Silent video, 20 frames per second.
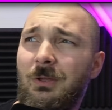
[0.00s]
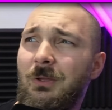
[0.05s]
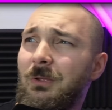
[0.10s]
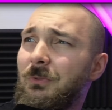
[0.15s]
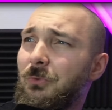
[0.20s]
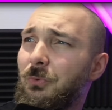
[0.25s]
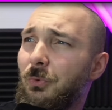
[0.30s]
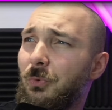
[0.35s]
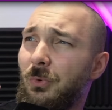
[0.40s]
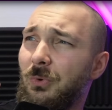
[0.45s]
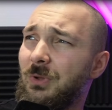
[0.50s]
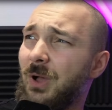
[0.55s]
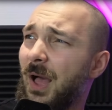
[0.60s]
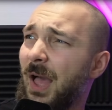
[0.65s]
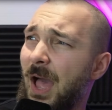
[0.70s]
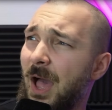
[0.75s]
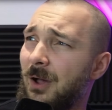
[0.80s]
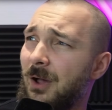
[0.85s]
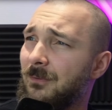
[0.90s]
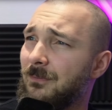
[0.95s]
to
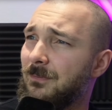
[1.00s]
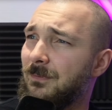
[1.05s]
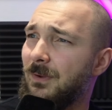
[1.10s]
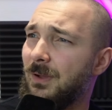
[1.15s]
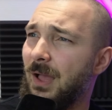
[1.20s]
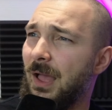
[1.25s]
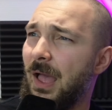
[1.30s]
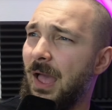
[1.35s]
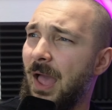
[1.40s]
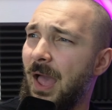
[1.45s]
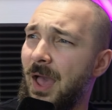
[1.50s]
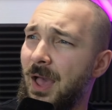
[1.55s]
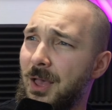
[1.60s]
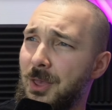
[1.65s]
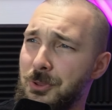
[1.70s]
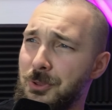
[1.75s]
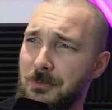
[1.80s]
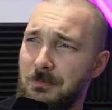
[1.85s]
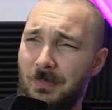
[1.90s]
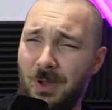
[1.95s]
have
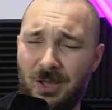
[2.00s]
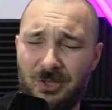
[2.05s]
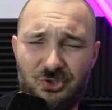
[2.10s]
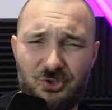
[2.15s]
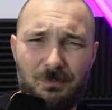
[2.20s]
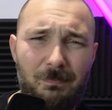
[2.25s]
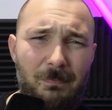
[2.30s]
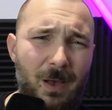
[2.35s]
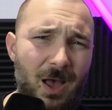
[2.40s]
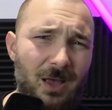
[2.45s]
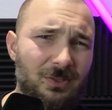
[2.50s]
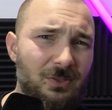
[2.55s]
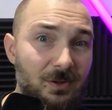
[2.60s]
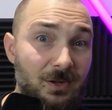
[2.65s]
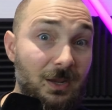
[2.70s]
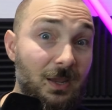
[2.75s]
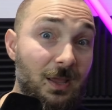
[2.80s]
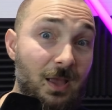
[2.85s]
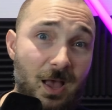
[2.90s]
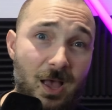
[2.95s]
as much
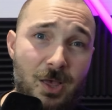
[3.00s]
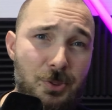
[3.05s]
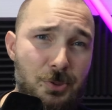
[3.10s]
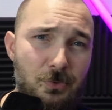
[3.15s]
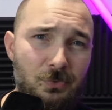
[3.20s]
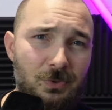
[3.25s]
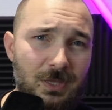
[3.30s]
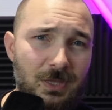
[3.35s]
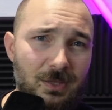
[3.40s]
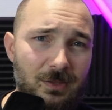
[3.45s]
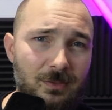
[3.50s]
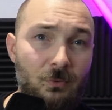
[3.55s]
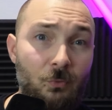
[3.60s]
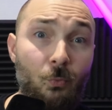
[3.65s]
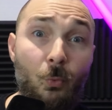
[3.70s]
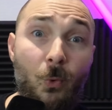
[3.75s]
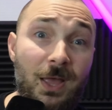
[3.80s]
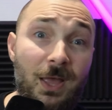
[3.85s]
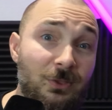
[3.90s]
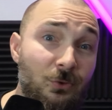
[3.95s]
battery as you need
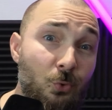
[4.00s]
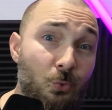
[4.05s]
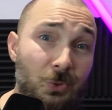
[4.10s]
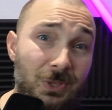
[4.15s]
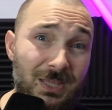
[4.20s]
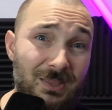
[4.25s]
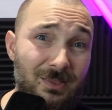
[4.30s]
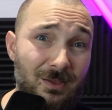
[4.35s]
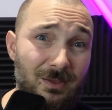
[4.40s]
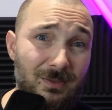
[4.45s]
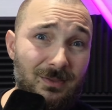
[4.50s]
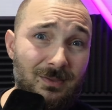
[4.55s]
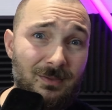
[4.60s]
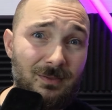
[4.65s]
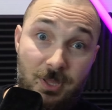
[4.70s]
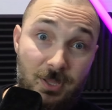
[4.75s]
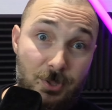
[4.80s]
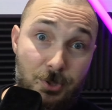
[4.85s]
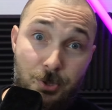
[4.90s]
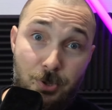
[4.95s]
when you need it.
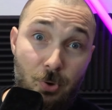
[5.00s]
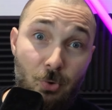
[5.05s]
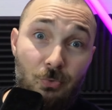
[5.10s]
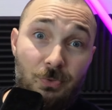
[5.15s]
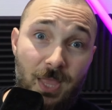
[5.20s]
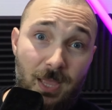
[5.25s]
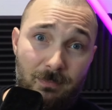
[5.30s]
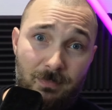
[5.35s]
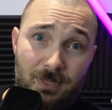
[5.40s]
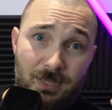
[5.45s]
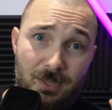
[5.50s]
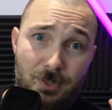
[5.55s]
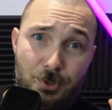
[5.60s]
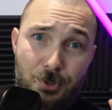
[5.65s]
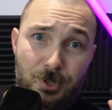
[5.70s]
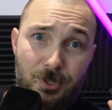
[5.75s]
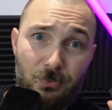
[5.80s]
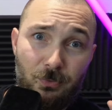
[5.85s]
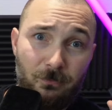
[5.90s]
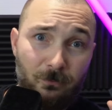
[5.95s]
It's so damn
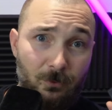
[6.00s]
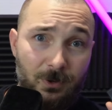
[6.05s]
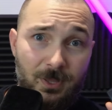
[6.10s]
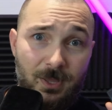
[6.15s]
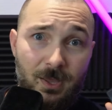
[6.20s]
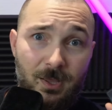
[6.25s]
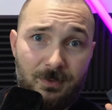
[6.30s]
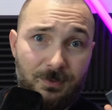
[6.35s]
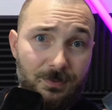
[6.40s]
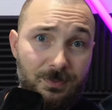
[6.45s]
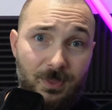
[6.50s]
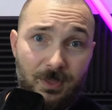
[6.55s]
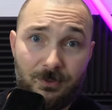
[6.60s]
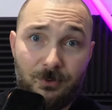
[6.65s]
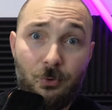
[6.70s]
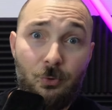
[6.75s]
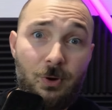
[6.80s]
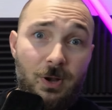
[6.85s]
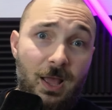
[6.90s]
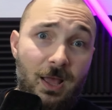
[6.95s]
easy to forget that
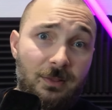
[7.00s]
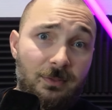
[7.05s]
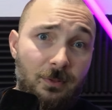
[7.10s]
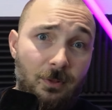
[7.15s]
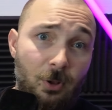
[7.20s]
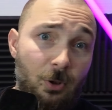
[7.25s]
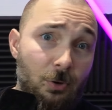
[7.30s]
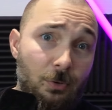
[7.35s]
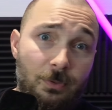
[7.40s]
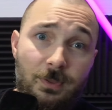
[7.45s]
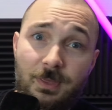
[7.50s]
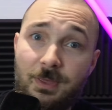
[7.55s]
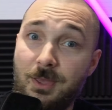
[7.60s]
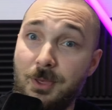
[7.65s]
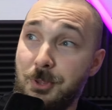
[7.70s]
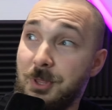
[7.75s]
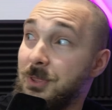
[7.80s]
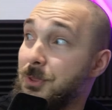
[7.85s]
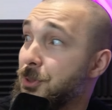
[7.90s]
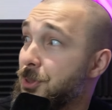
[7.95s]
your handheld
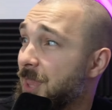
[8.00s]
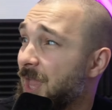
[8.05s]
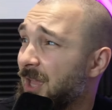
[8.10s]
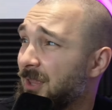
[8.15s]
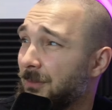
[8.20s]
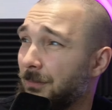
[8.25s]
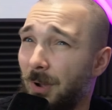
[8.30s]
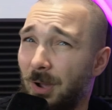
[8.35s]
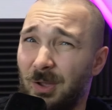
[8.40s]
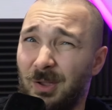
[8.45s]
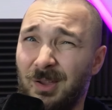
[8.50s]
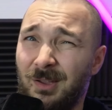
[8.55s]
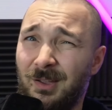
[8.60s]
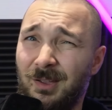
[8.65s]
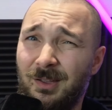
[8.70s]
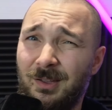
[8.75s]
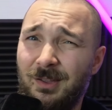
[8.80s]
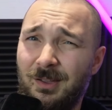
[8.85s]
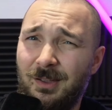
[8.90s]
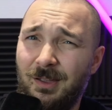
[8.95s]
is in standby
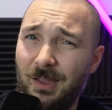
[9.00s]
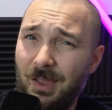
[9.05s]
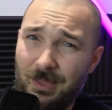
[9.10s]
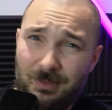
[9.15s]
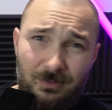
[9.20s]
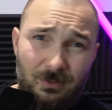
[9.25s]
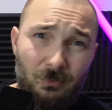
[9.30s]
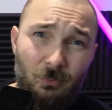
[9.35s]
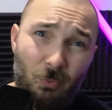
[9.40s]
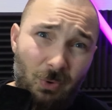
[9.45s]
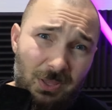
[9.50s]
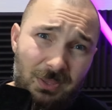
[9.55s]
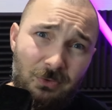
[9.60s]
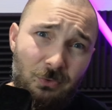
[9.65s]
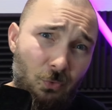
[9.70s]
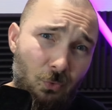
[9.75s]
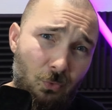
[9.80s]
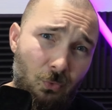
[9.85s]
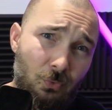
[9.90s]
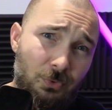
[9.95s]
and when
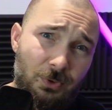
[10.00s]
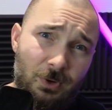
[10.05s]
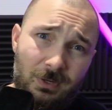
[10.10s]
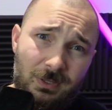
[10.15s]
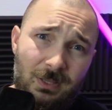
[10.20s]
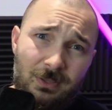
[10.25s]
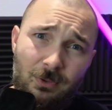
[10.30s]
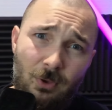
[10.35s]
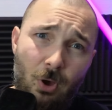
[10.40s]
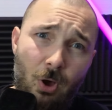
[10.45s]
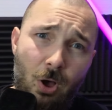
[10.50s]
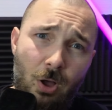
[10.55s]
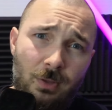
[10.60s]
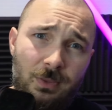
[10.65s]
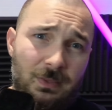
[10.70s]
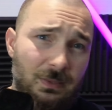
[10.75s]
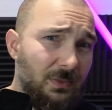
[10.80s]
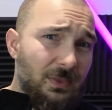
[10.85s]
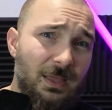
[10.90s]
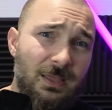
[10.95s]
you turn it
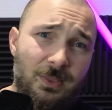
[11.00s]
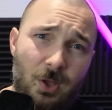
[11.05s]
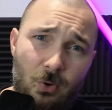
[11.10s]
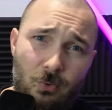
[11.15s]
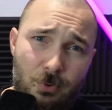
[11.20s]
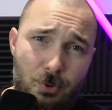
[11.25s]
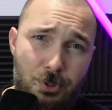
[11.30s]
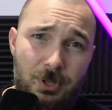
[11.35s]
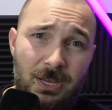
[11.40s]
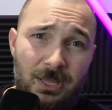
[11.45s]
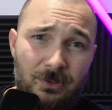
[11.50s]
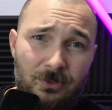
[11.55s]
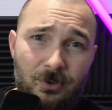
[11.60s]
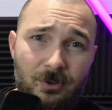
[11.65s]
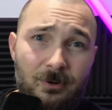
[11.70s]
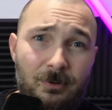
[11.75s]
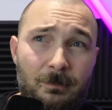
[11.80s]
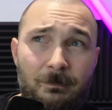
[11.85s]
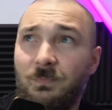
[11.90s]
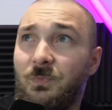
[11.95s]
on 10 hours
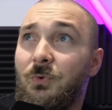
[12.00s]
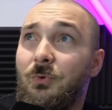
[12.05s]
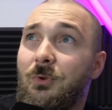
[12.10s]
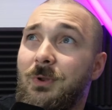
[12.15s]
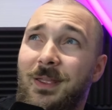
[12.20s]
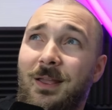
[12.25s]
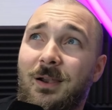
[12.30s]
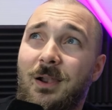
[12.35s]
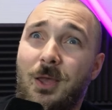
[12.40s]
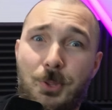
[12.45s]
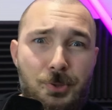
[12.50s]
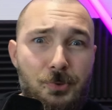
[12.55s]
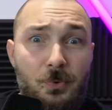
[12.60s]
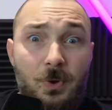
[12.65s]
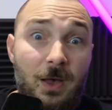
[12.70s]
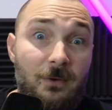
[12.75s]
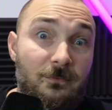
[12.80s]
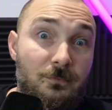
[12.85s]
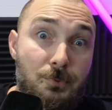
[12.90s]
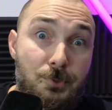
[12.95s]
later, you realize you
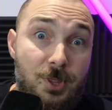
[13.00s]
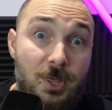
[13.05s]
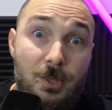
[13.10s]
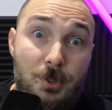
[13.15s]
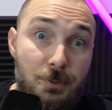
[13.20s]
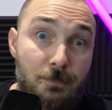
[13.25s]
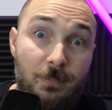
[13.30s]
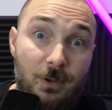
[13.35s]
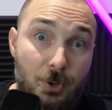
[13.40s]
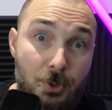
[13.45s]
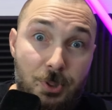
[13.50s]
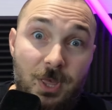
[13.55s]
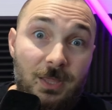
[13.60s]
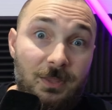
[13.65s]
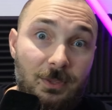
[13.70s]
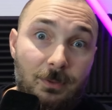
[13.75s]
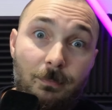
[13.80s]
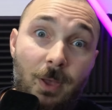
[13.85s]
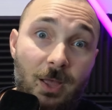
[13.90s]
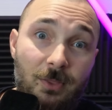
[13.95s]
have
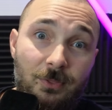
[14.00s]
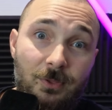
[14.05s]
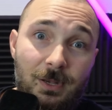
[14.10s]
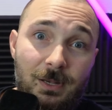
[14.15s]
6% battery